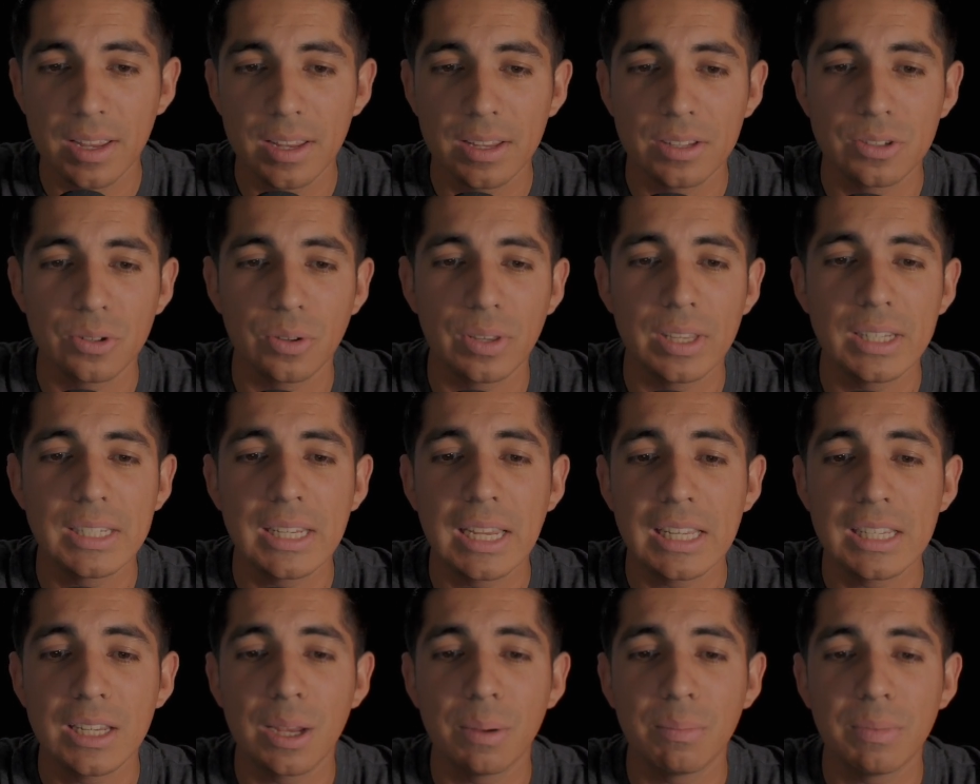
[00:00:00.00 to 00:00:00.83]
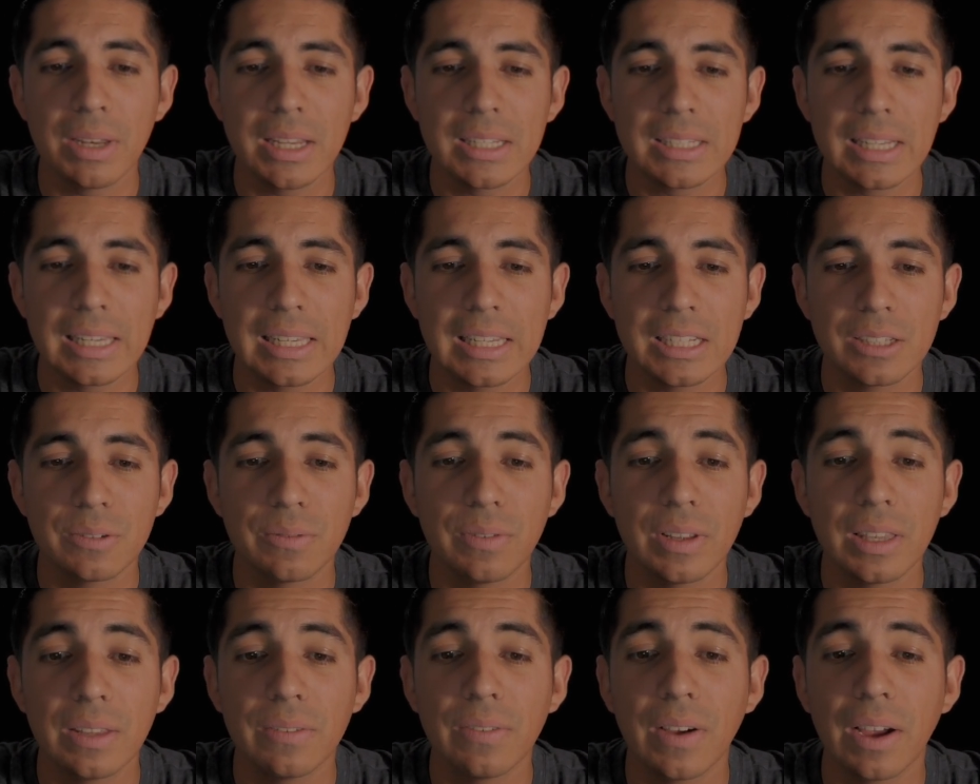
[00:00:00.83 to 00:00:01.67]
So this ATM needs at least
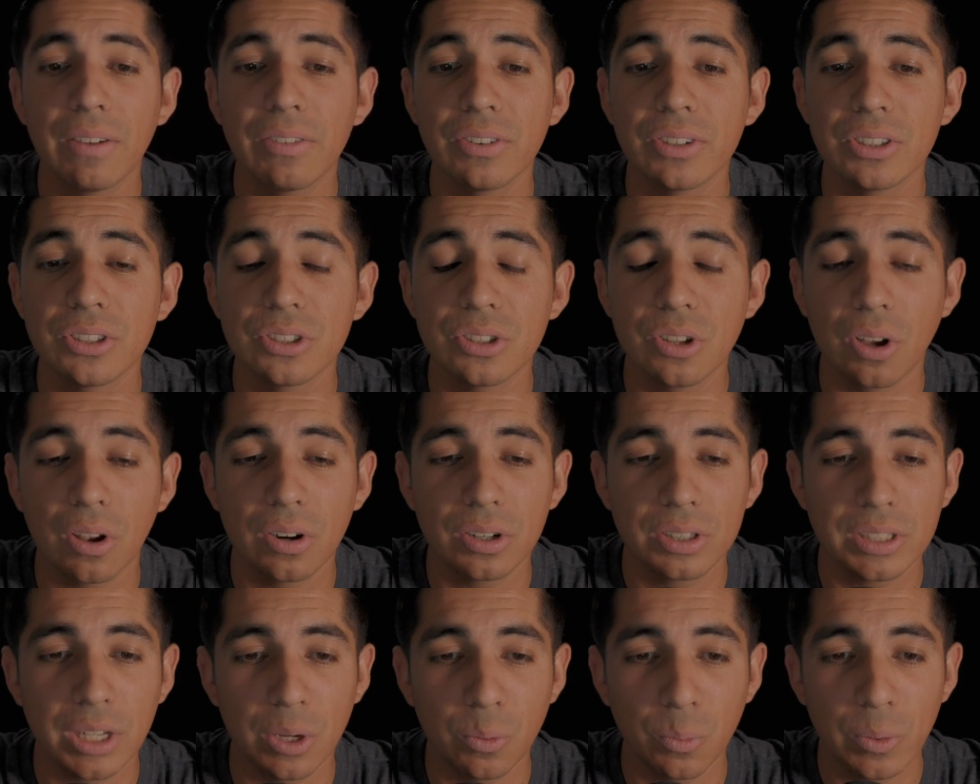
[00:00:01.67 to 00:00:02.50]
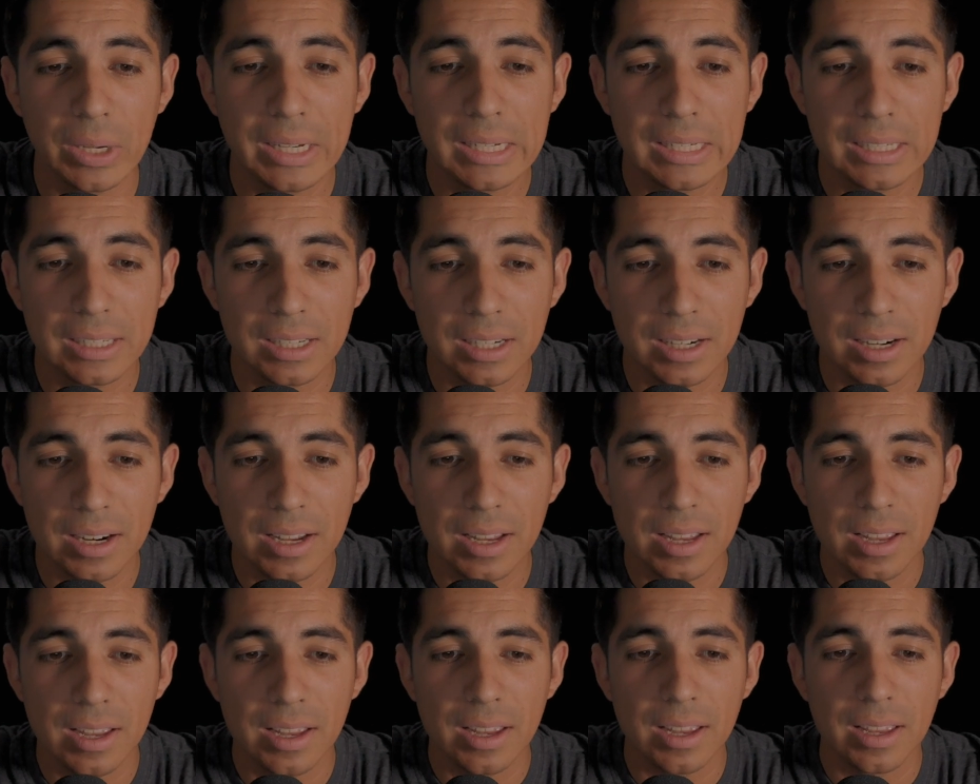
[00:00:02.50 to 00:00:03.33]
$5,500 a week
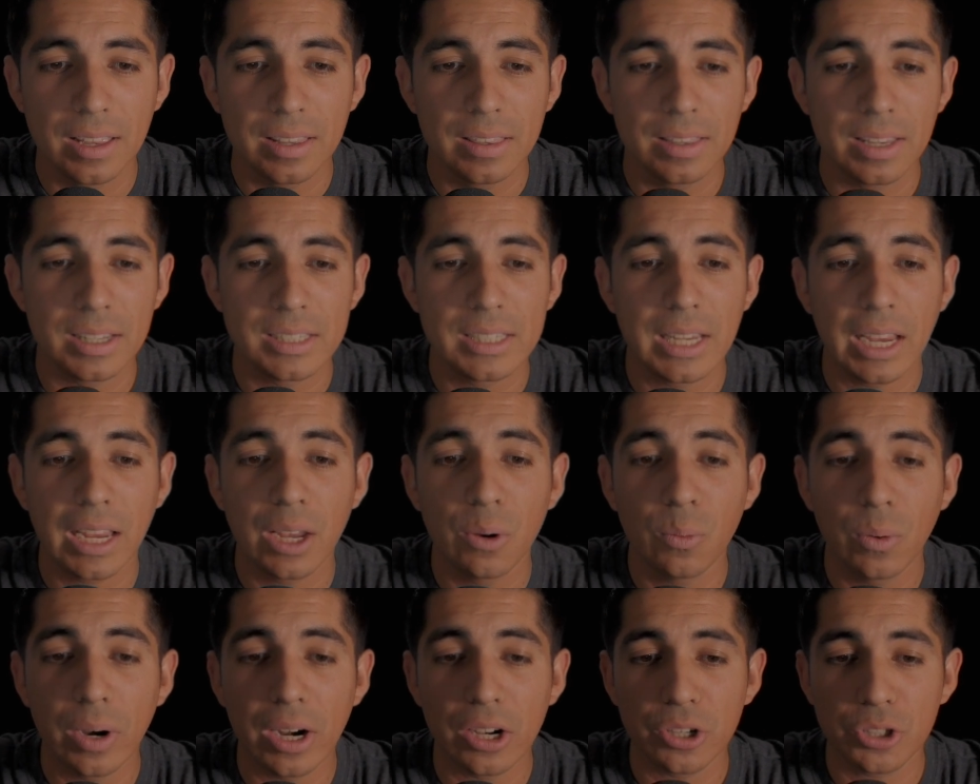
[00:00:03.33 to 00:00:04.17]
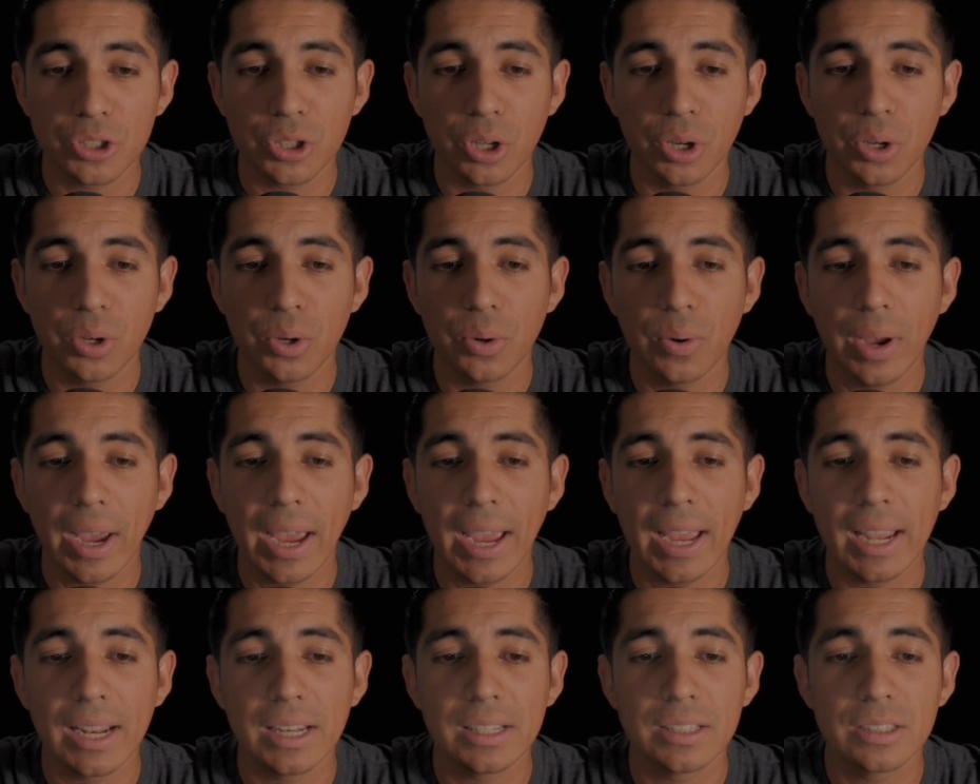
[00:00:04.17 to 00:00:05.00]
the second one I'll show you
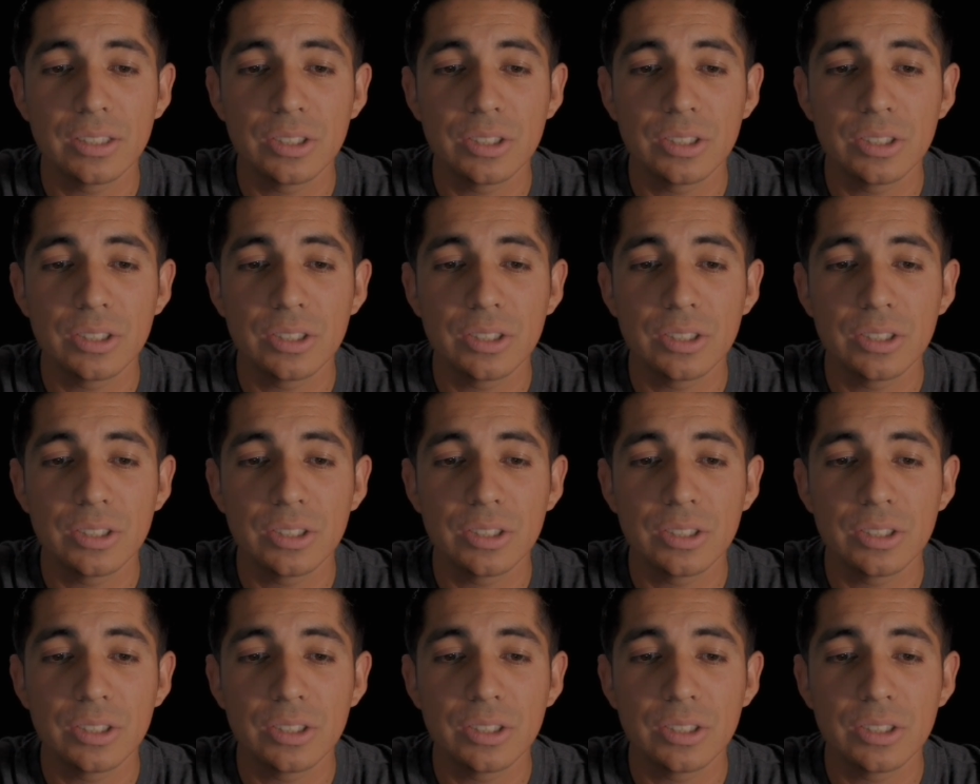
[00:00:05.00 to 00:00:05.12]
had